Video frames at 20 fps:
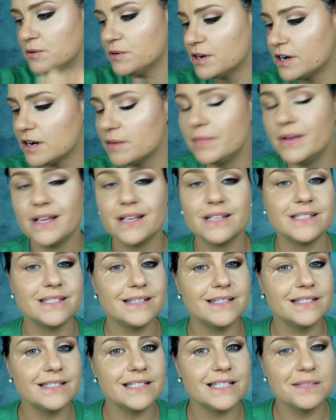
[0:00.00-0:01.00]
Ochre because
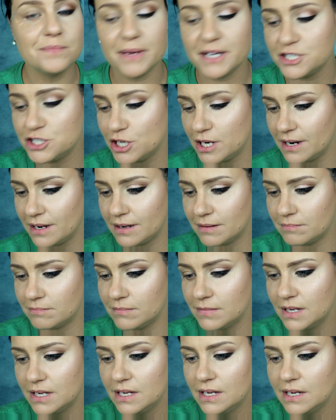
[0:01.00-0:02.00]
this is my jam.
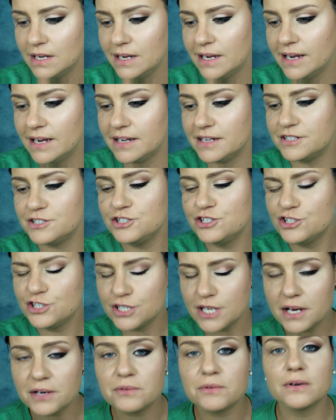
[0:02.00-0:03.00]
And
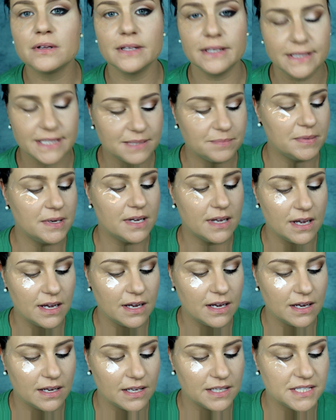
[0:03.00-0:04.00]
generally
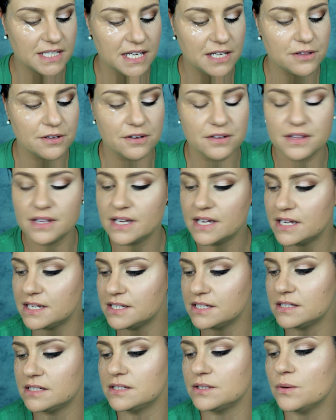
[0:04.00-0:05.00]
speaking, it's either
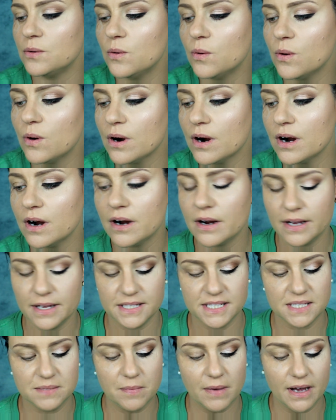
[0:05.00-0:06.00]
this or
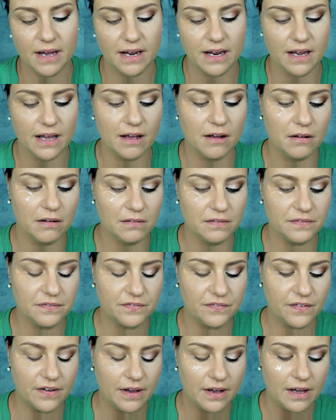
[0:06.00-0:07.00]
it's my
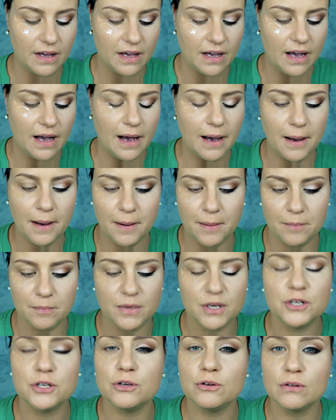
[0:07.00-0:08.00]
e.l.f
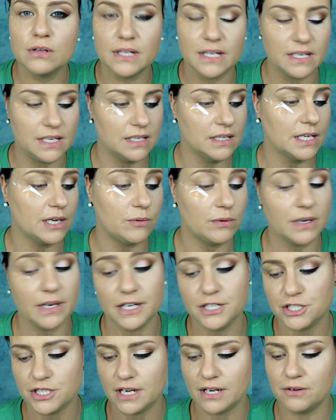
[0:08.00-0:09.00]
um, nude linen liquid
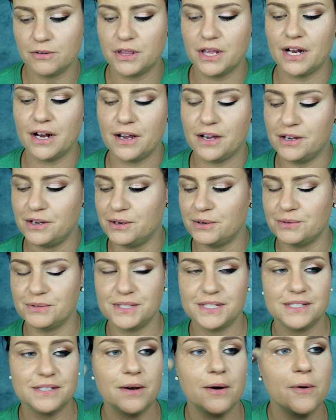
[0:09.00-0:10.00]
eyeshadow that I
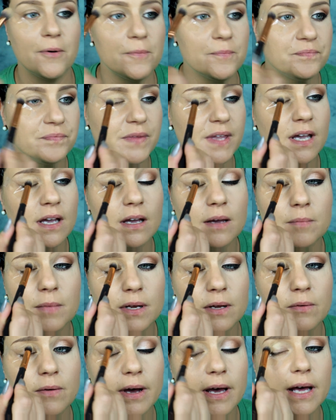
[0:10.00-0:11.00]
use. So I'm
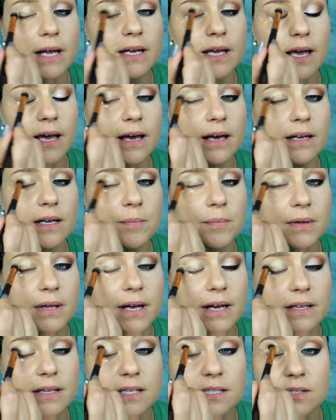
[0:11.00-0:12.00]
going to go ahead and
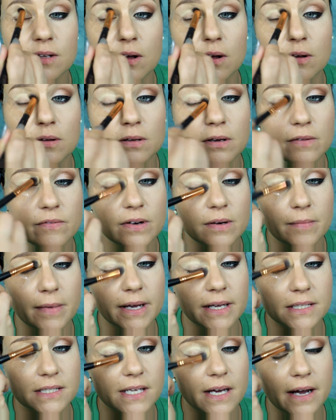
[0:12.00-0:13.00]
apply this all over
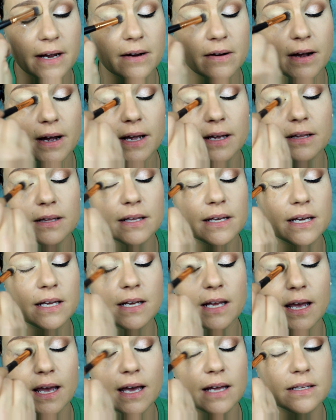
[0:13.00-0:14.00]
my entire
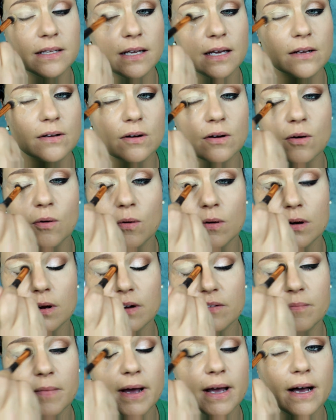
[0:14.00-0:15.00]
eyelid and the inner
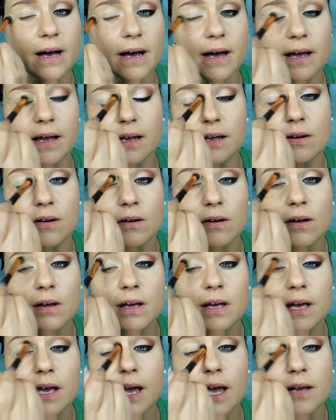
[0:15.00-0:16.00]
corner of my eye
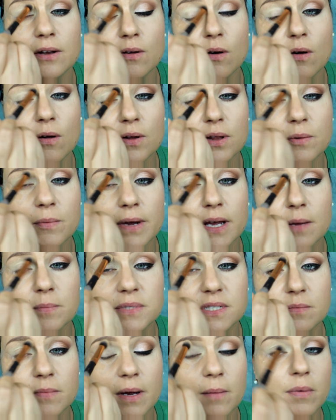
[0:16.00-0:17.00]
and all the way
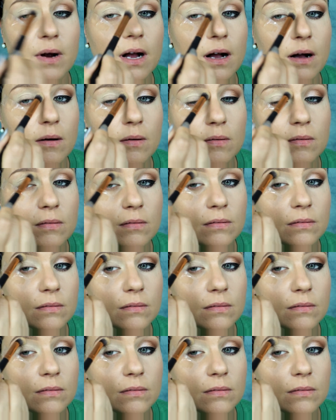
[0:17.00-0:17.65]
up to my brow.